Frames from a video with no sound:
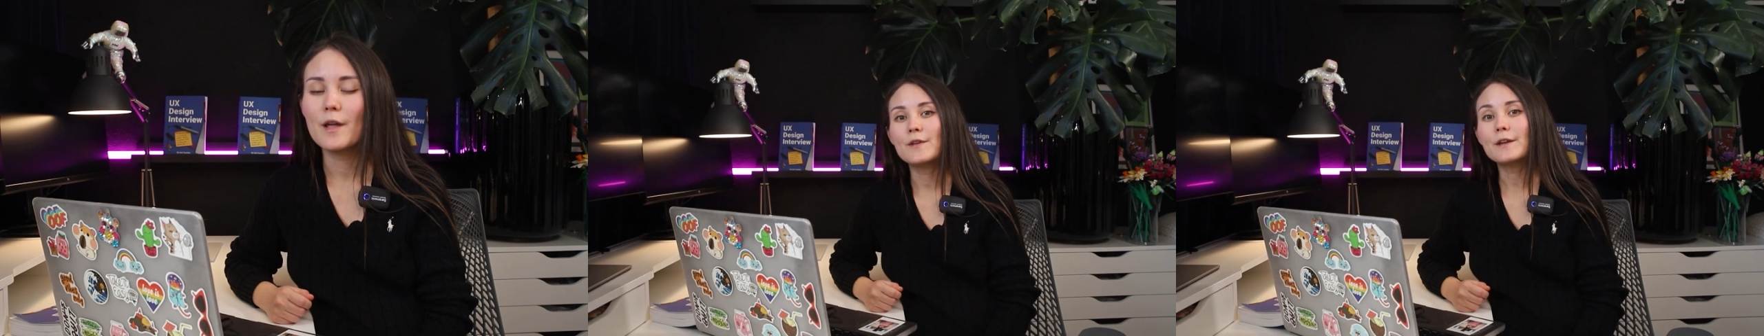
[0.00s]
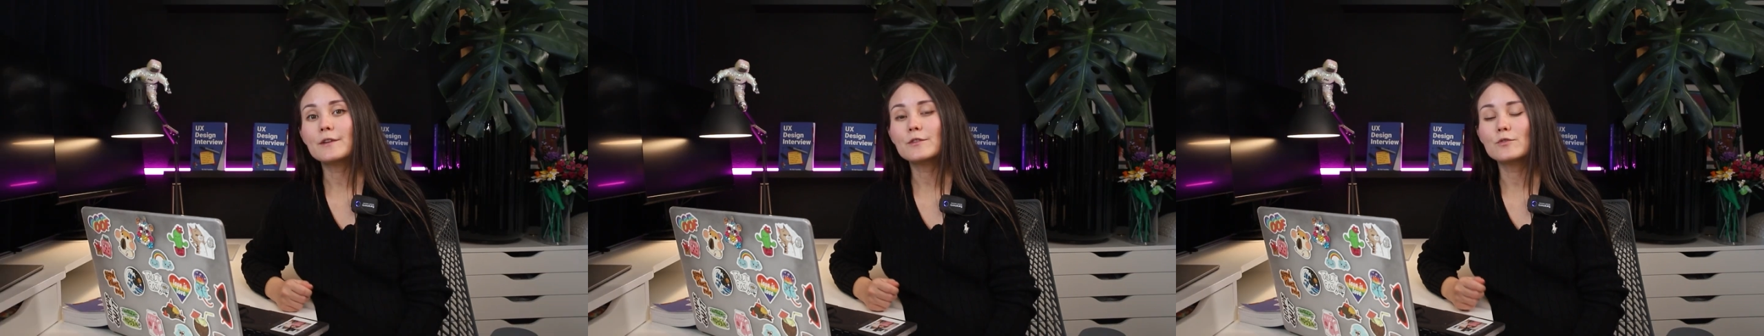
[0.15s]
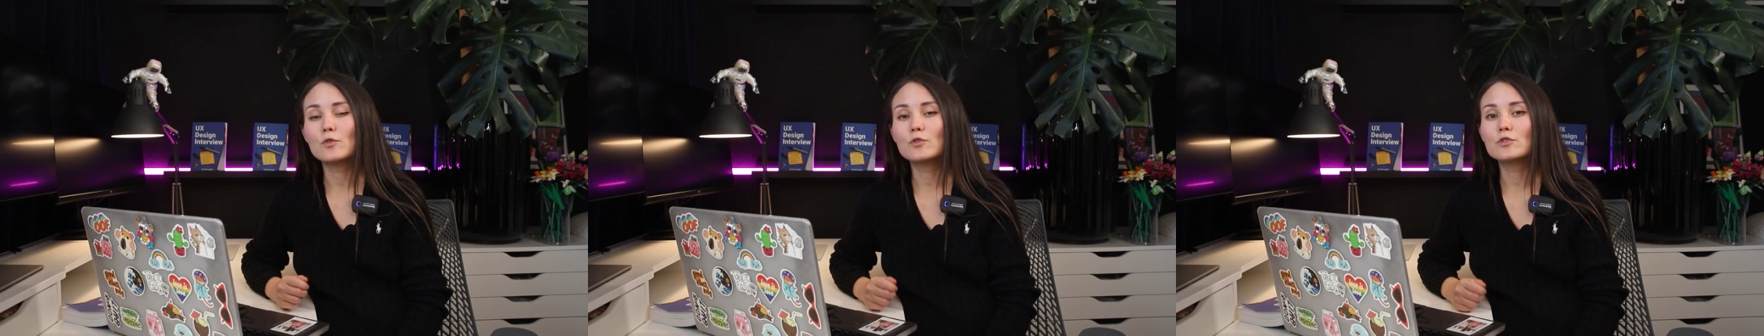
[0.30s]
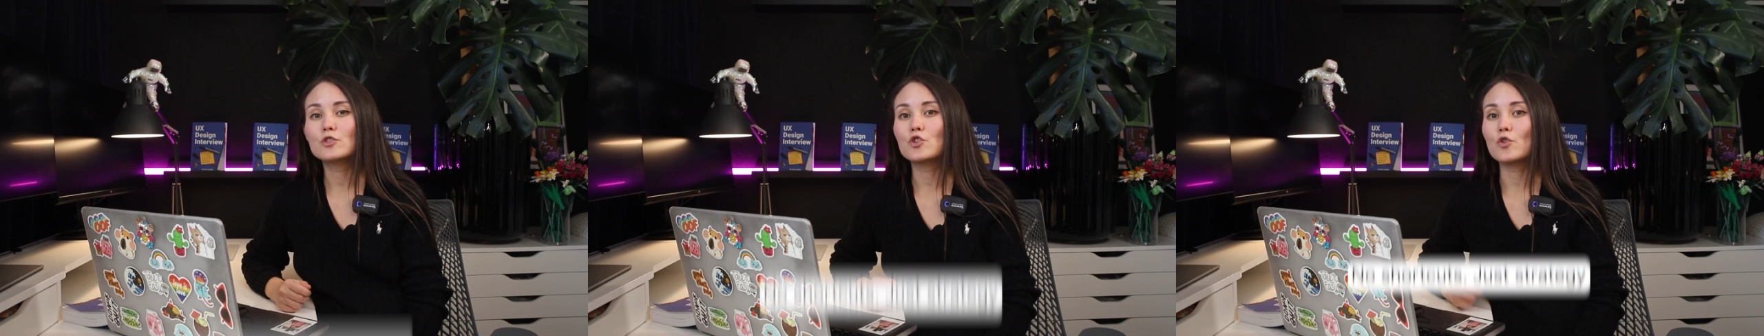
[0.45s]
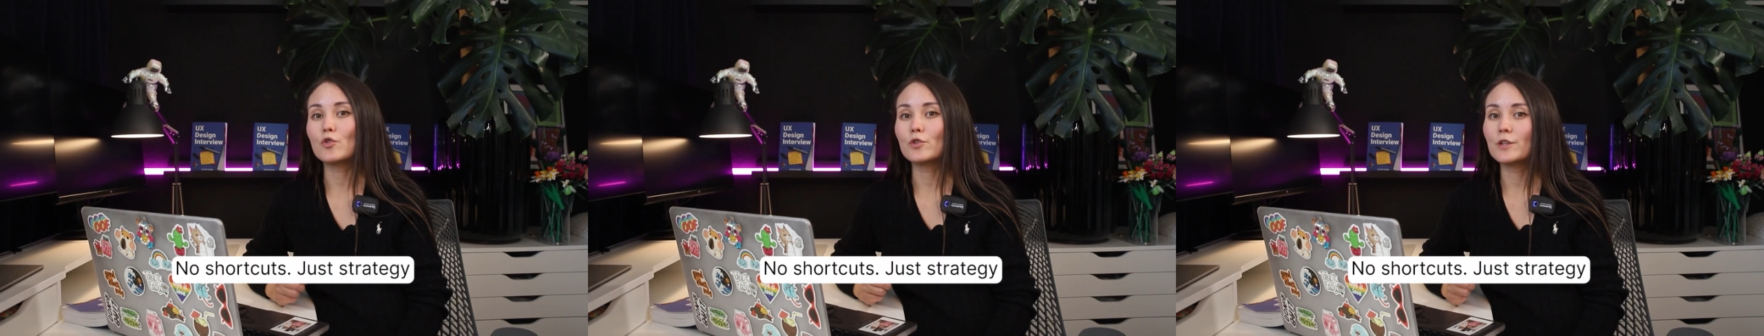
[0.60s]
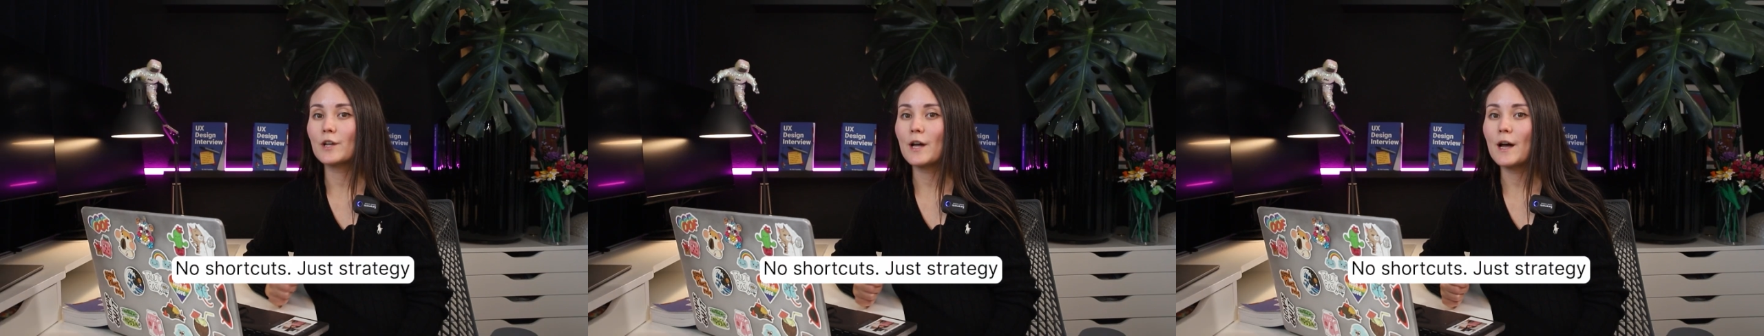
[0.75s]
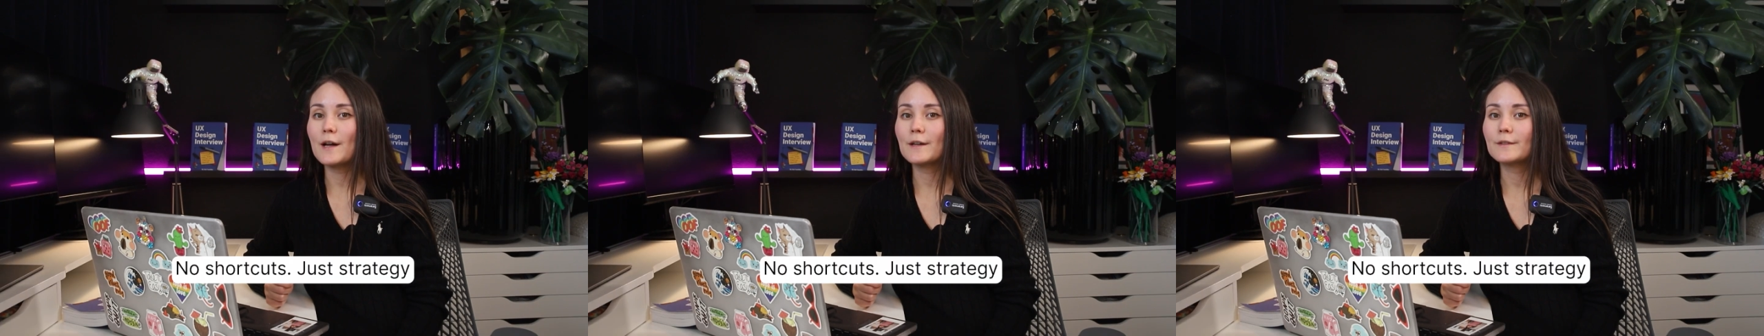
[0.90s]
They are not
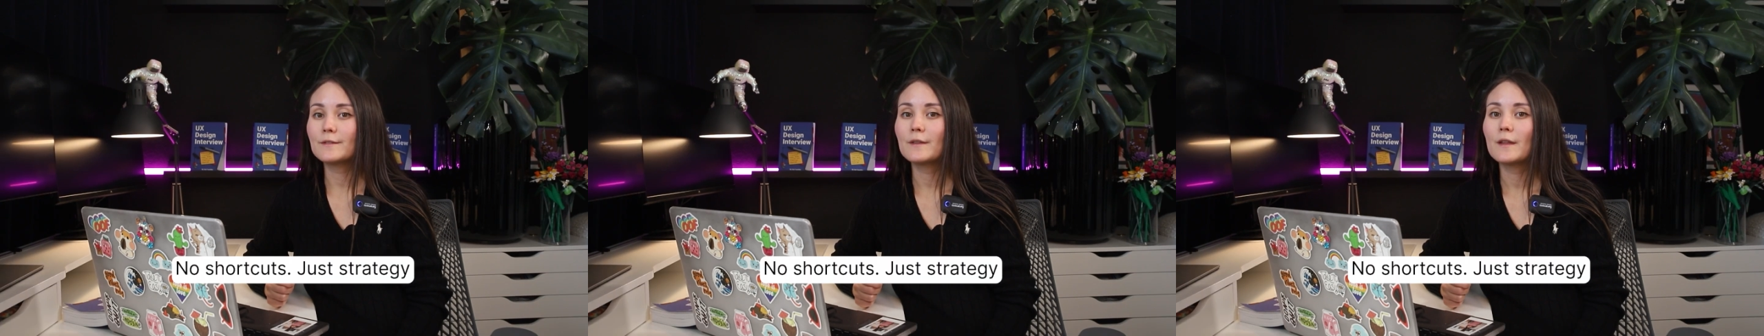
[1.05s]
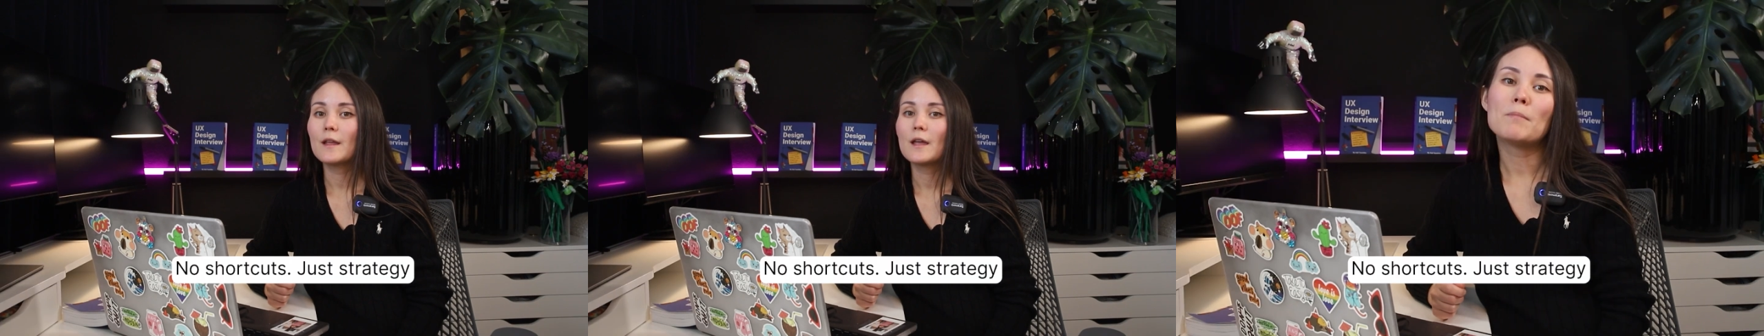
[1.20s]
shortcut,